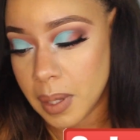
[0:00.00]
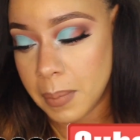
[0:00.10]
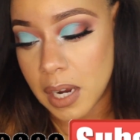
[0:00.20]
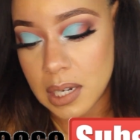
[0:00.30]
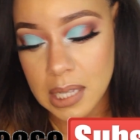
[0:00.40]

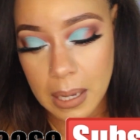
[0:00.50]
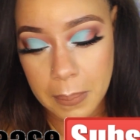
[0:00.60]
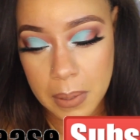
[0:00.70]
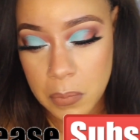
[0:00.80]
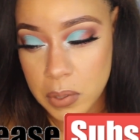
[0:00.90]
I'm not going to take
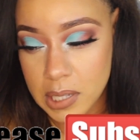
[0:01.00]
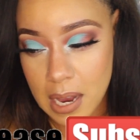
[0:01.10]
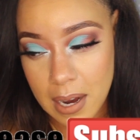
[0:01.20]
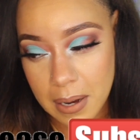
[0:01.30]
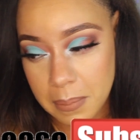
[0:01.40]
up any more
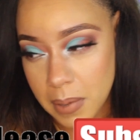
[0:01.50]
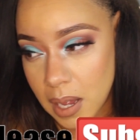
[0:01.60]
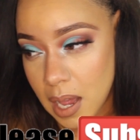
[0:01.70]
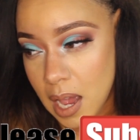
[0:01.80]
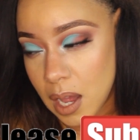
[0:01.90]
time.
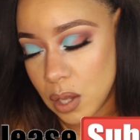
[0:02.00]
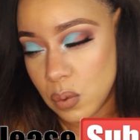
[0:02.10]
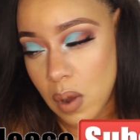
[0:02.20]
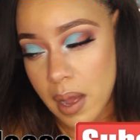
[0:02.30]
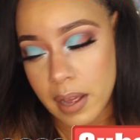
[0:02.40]

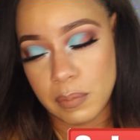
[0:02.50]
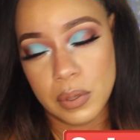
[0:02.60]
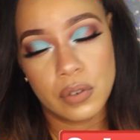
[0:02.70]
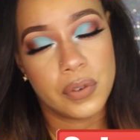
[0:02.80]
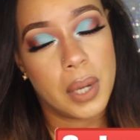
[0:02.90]
You all have
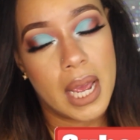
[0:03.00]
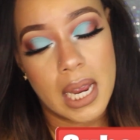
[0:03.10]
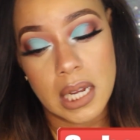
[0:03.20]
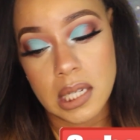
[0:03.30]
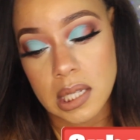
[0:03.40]
beautiful
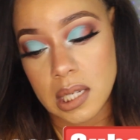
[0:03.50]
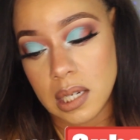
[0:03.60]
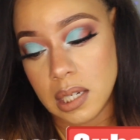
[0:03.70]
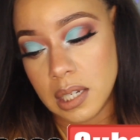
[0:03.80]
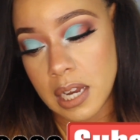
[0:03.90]
days.
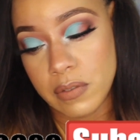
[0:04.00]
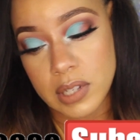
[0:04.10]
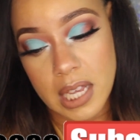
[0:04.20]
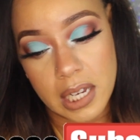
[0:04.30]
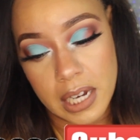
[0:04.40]
Never
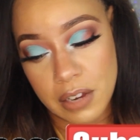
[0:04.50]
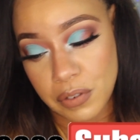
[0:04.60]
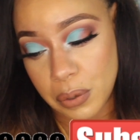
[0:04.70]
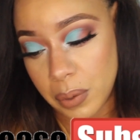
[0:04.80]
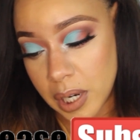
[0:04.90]
take a day
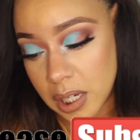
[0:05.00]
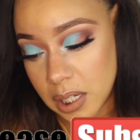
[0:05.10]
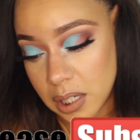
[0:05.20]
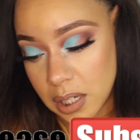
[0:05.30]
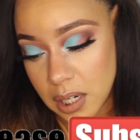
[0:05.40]
for
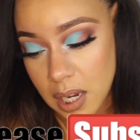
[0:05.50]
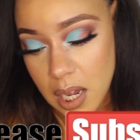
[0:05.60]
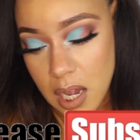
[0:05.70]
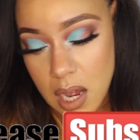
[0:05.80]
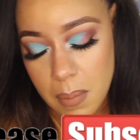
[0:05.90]
granted.
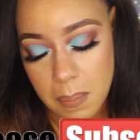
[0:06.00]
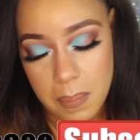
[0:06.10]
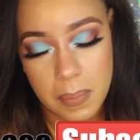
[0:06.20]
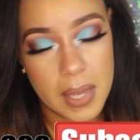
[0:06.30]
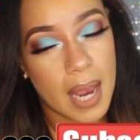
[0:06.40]

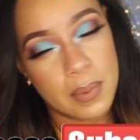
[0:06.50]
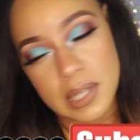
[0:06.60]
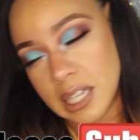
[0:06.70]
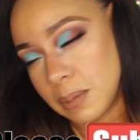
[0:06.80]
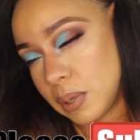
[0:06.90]
Be able
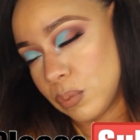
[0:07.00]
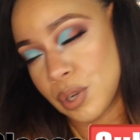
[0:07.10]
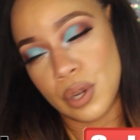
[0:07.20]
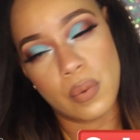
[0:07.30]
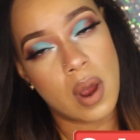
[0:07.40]
to admit
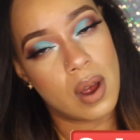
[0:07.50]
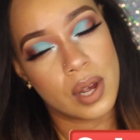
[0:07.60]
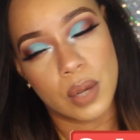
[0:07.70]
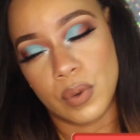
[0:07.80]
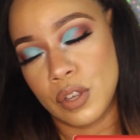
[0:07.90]
when you're
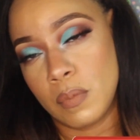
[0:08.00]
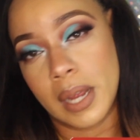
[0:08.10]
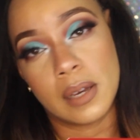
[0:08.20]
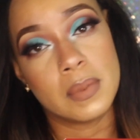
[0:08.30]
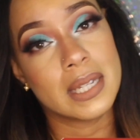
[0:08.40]
wrong and when you
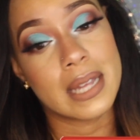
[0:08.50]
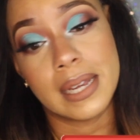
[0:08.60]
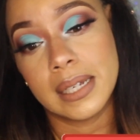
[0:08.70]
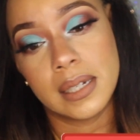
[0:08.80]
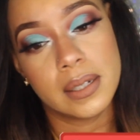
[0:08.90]
make a
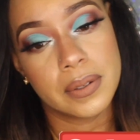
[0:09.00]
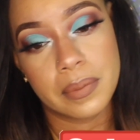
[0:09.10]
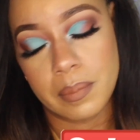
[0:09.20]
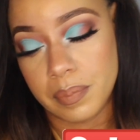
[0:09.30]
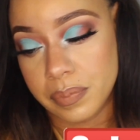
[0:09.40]
mistake.
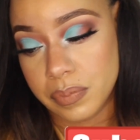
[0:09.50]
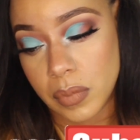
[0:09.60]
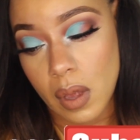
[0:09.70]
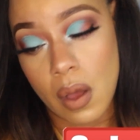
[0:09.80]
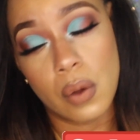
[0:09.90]

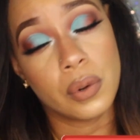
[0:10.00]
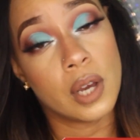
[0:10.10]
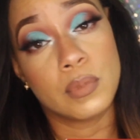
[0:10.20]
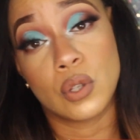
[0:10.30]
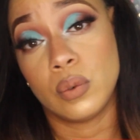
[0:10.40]
Own
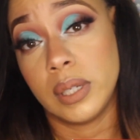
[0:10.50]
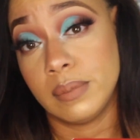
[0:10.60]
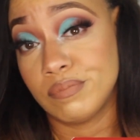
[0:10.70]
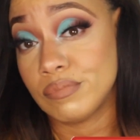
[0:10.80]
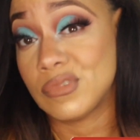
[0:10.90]
up to it.
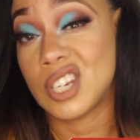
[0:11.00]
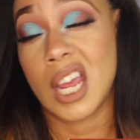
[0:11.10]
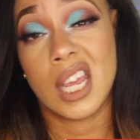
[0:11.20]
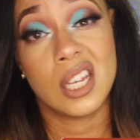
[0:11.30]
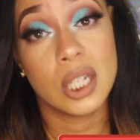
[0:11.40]

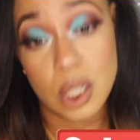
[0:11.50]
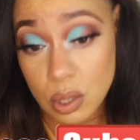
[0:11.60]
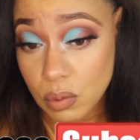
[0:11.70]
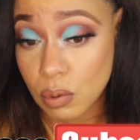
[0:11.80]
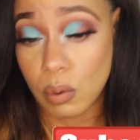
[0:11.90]

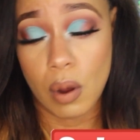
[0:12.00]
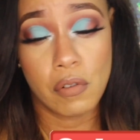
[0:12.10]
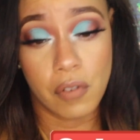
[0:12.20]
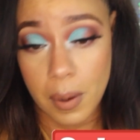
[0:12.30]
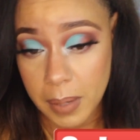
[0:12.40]
Change. Grow
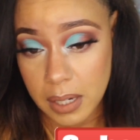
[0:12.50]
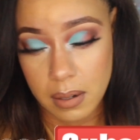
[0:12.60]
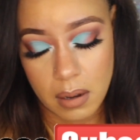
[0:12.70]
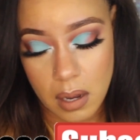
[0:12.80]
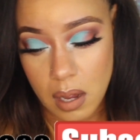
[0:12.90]
from it.
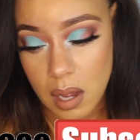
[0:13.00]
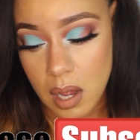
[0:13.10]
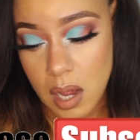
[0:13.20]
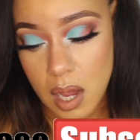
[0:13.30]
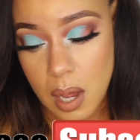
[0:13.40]

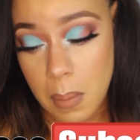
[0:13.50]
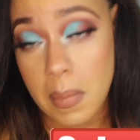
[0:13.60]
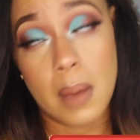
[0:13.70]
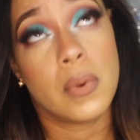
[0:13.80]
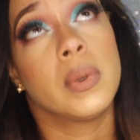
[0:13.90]

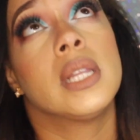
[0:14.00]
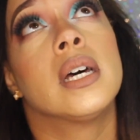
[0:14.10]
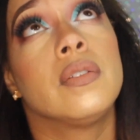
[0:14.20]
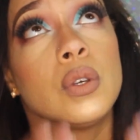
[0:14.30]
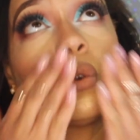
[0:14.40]
Mama, we
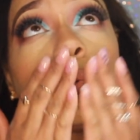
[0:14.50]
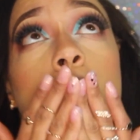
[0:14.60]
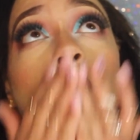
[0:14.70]
love you.